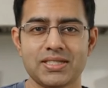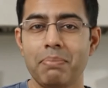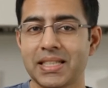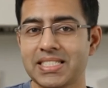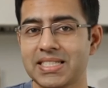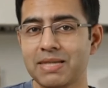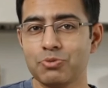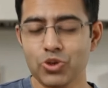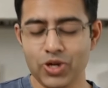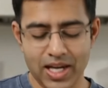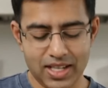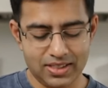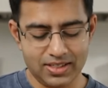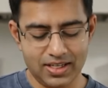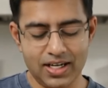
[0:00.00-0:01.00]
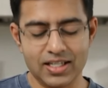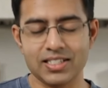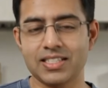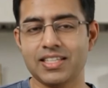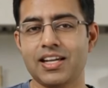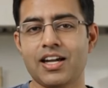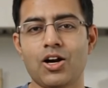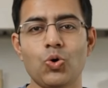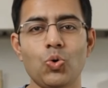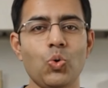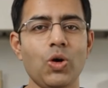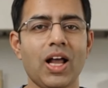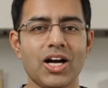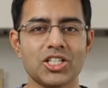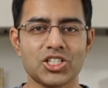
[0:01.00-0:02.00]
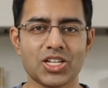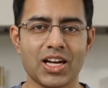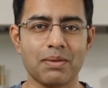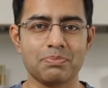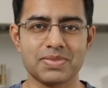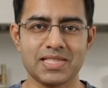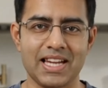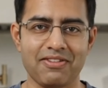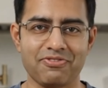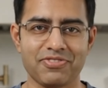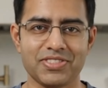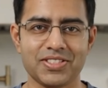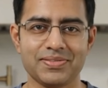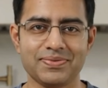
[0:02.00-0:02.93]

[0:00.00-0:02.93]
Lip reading: Mix them together until there are no large clumps left.